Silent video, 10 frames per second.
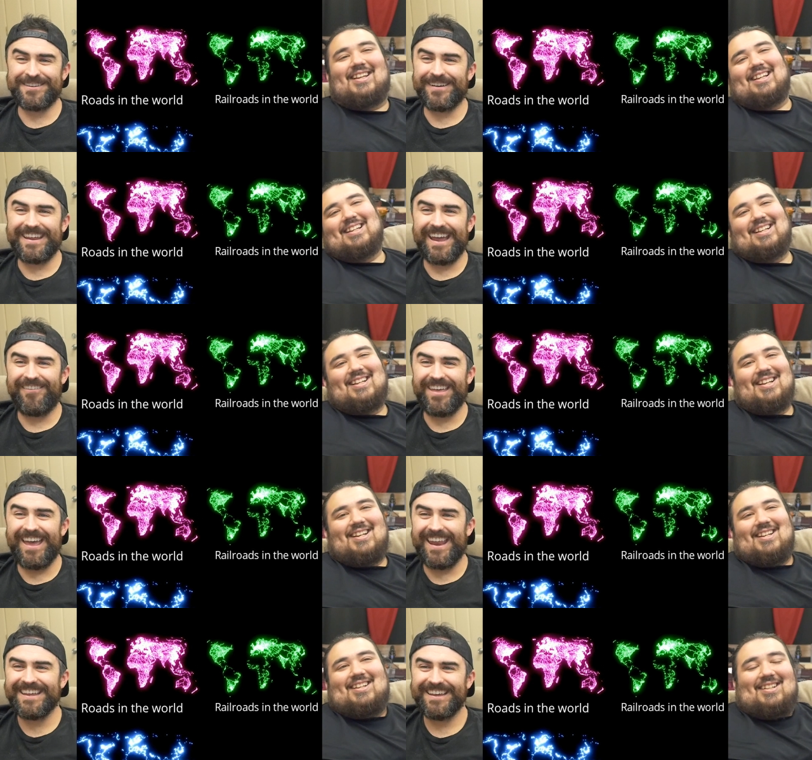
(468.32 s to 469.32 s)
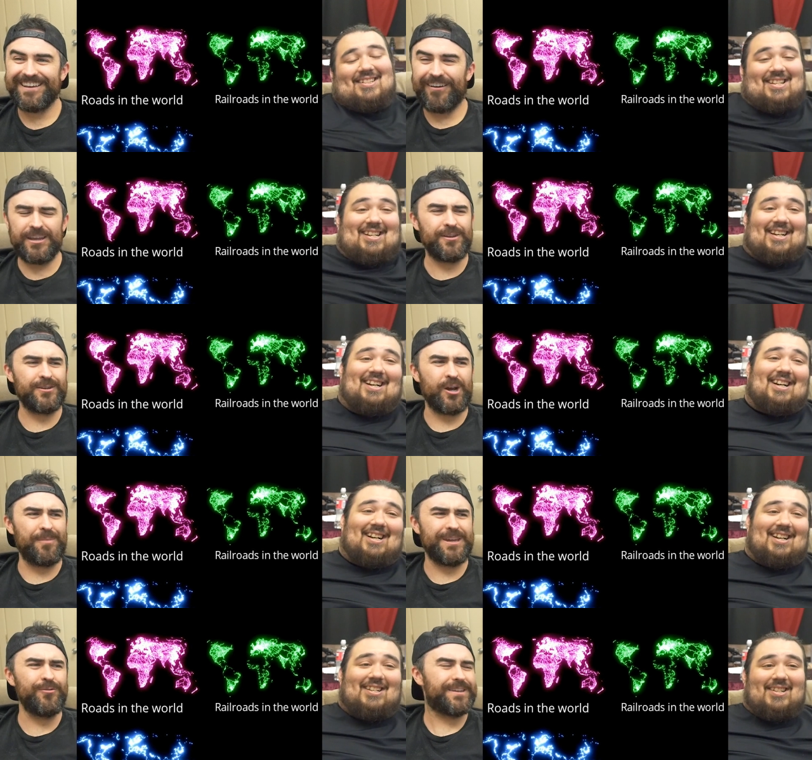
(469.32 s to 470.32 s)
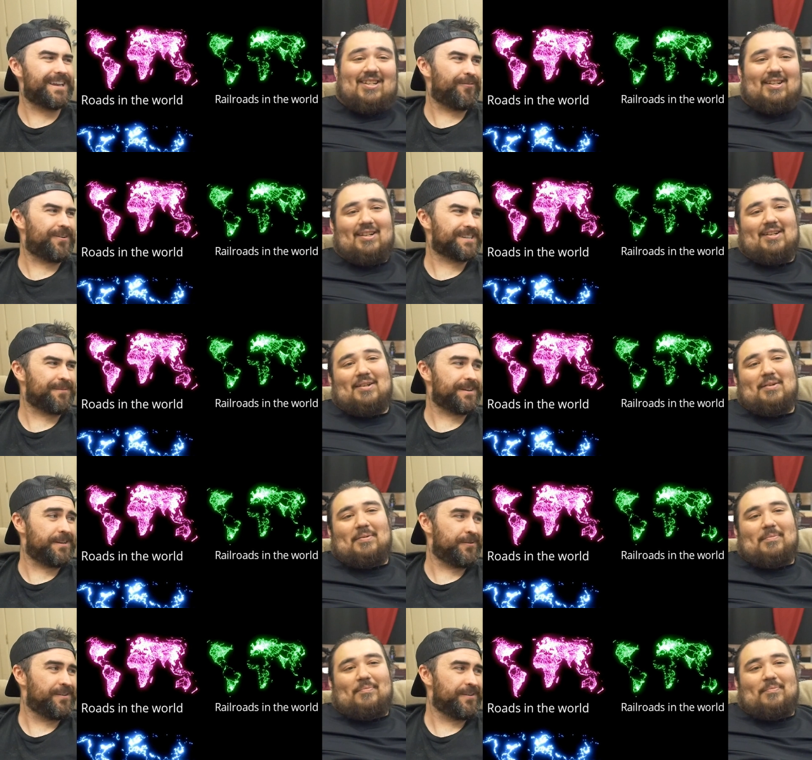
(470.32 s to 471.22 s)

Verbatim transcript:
Speaker 1: anybody have that? Well, you, you told me you did it one time, didn't